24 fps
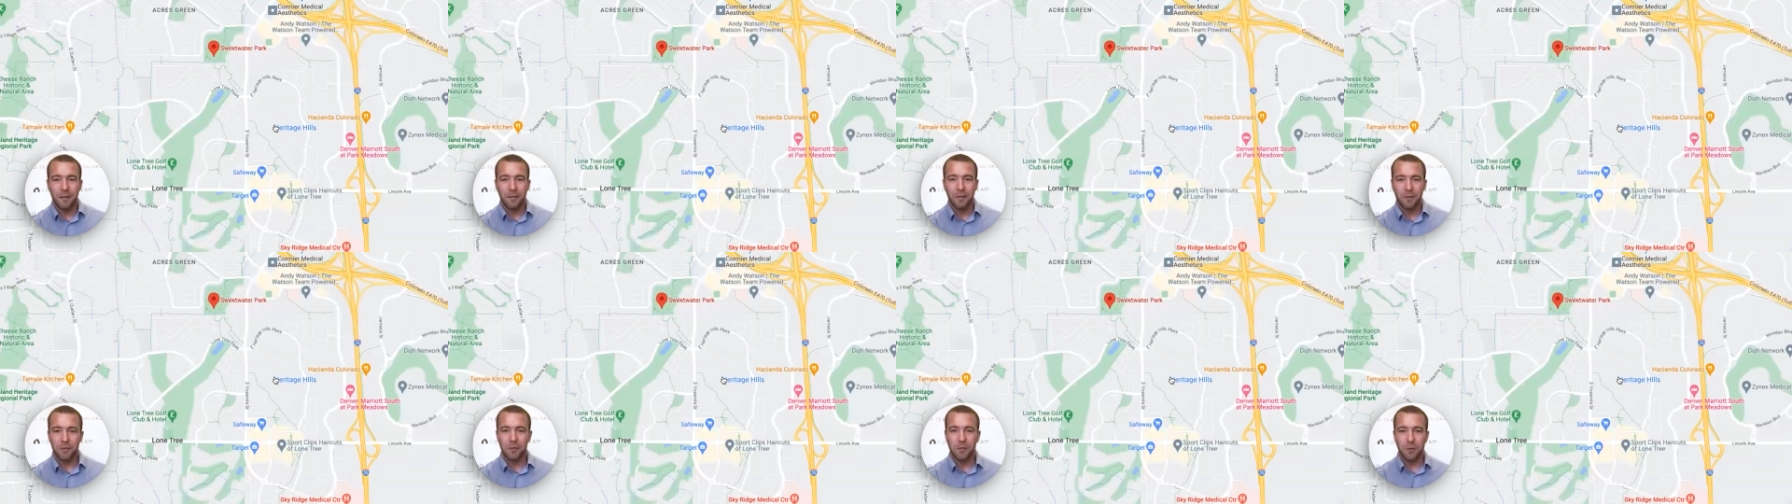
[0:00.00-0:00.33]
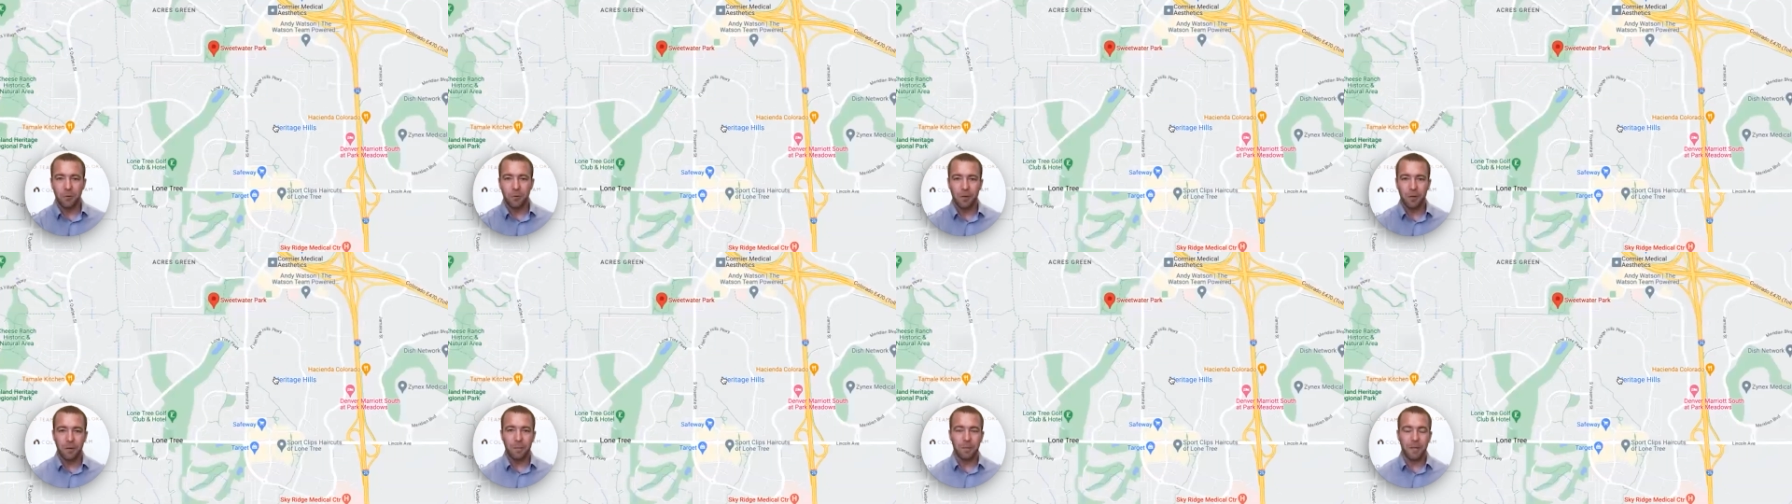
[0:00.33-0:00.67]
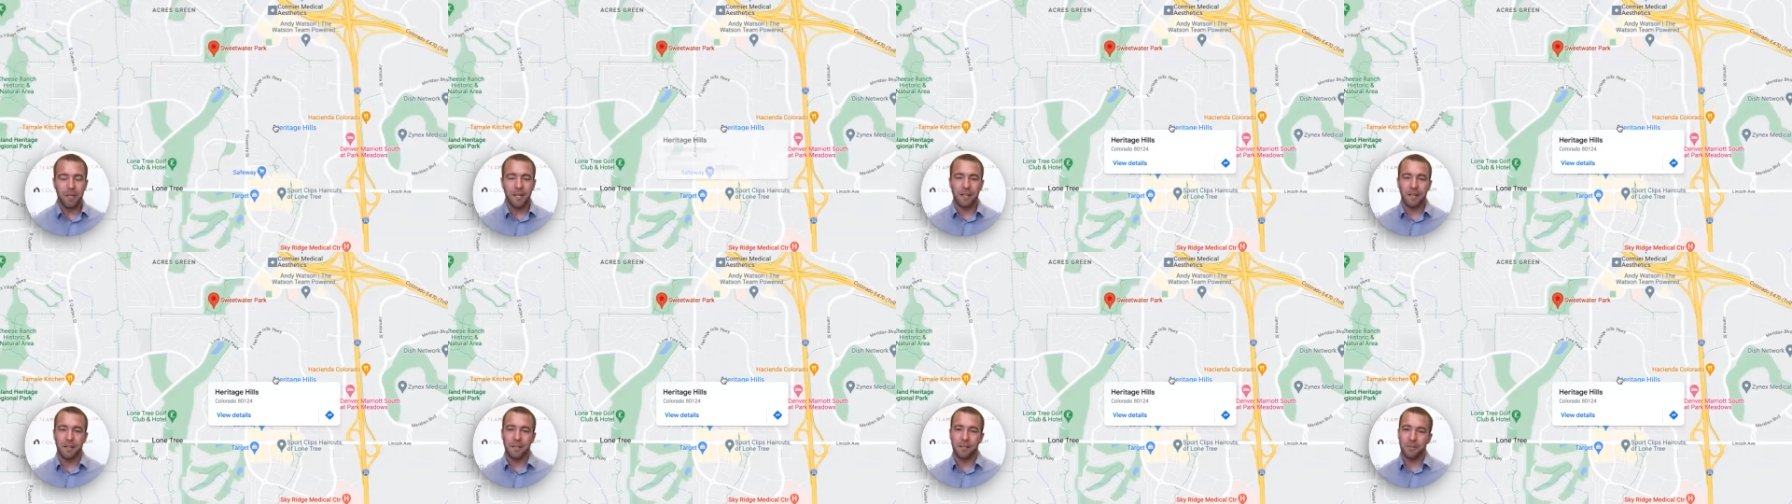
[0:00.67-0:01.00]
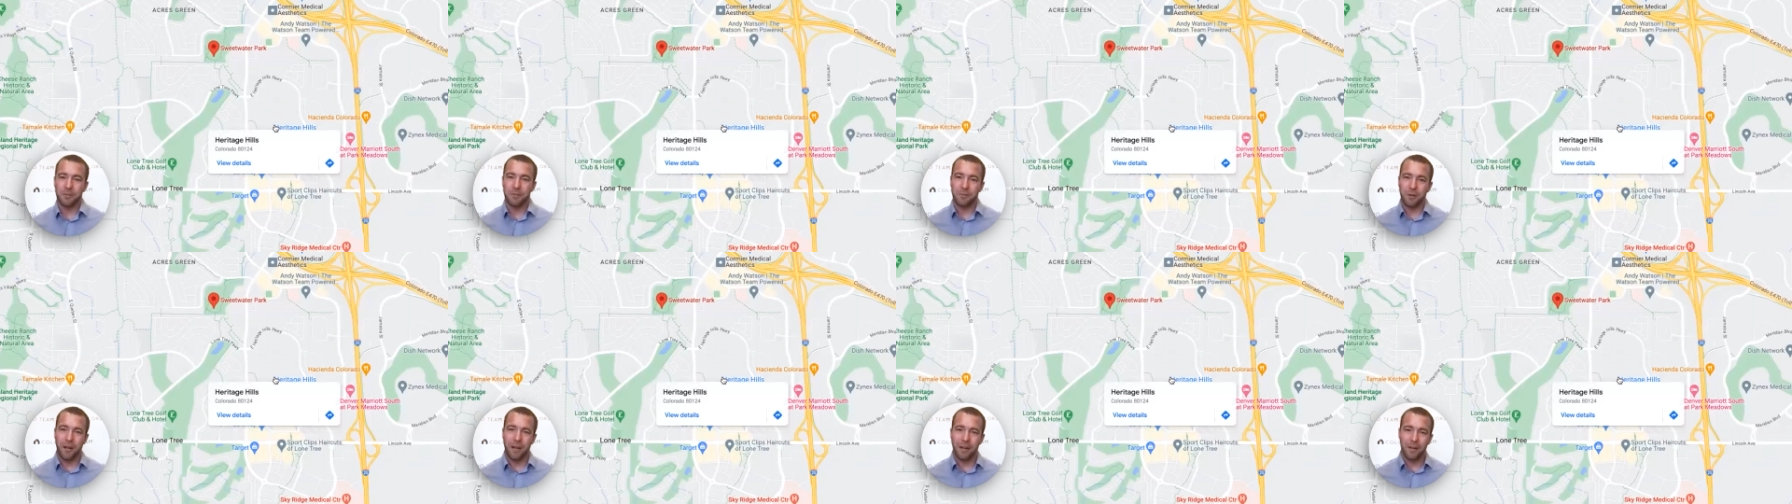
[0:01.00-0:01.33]
there's going to be
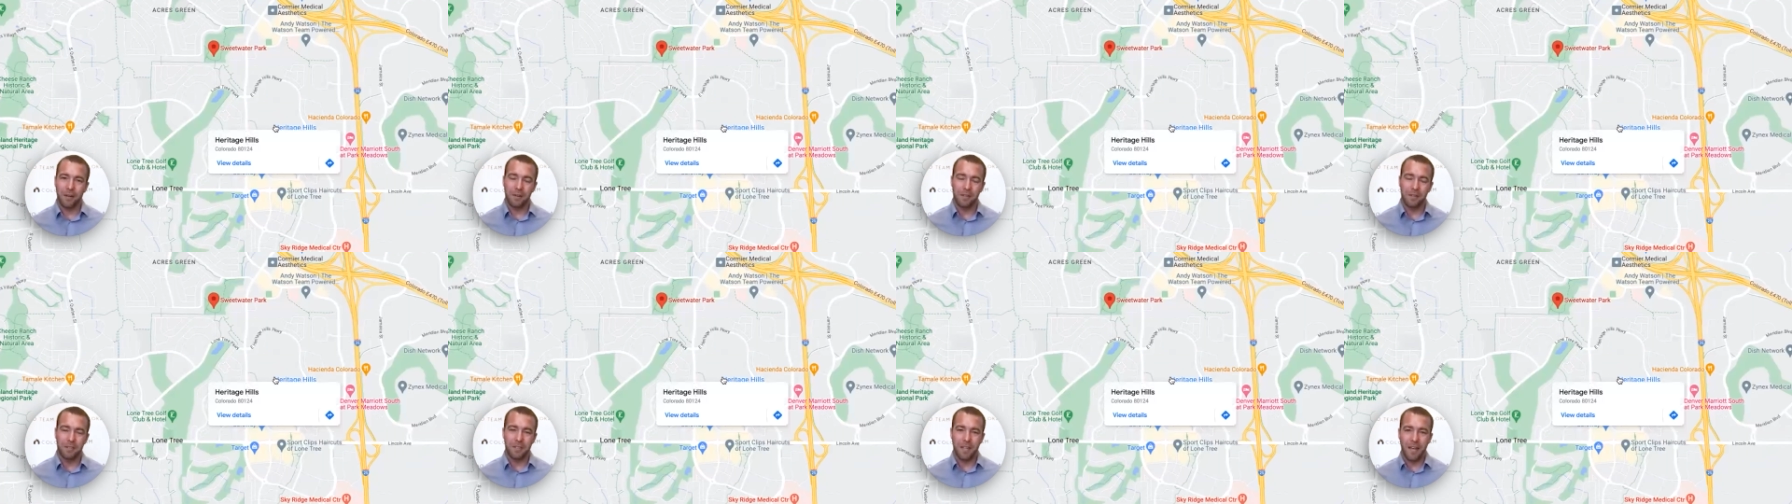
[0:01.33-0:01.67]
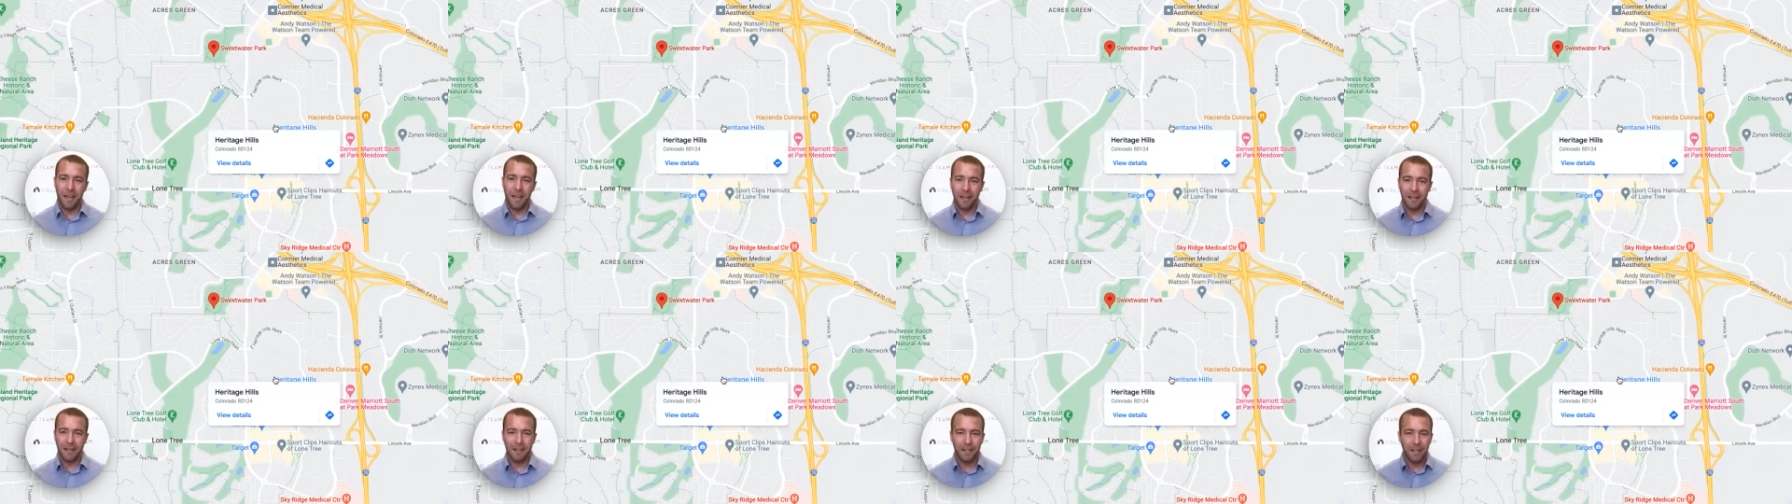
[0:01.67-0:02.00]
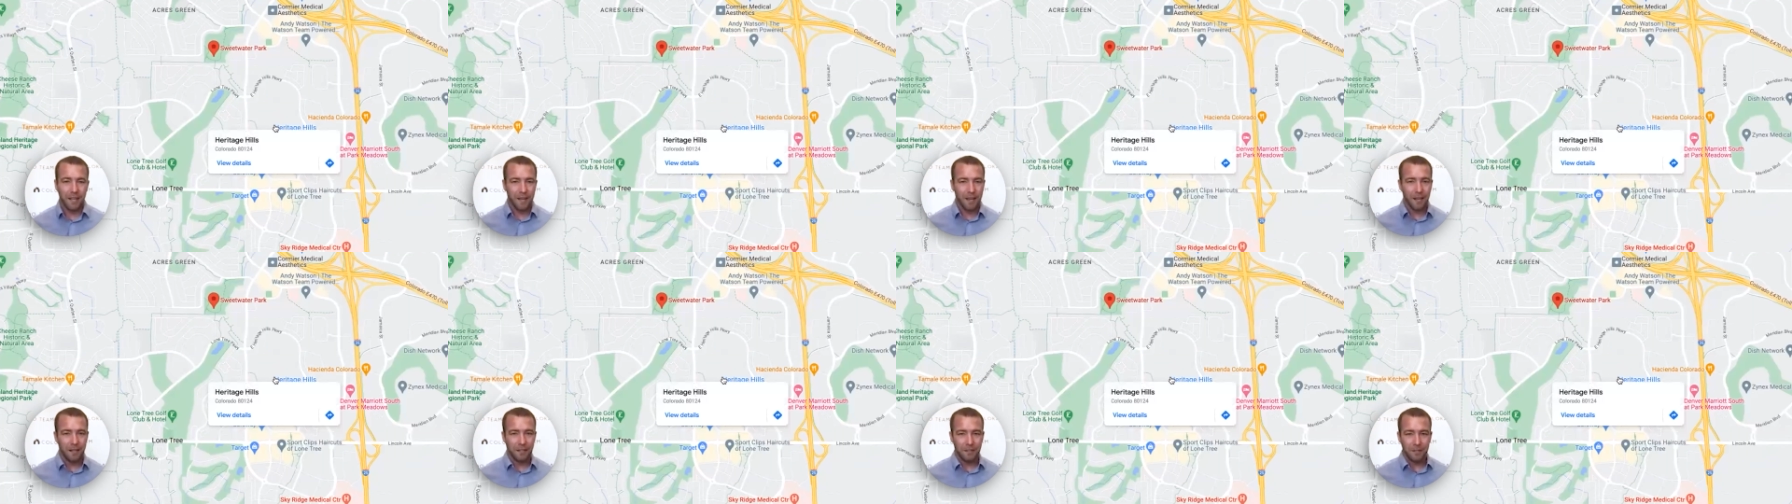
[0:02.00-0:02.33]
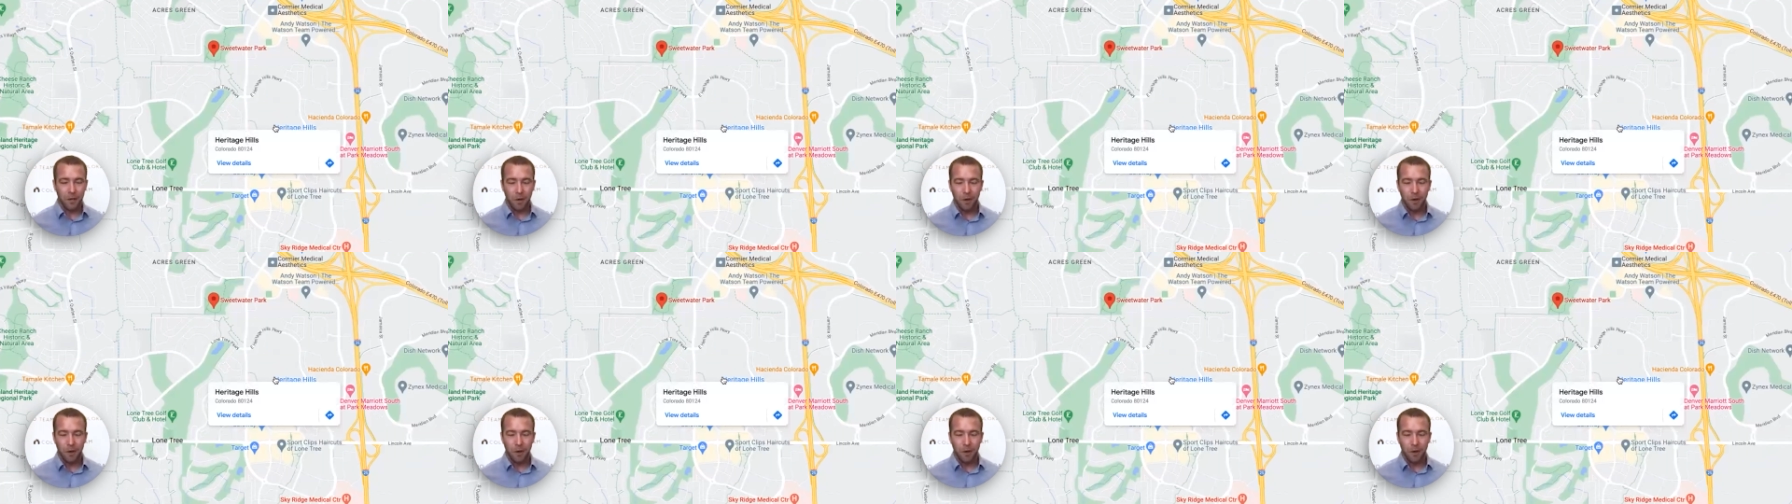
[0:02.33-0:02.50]
trails that connect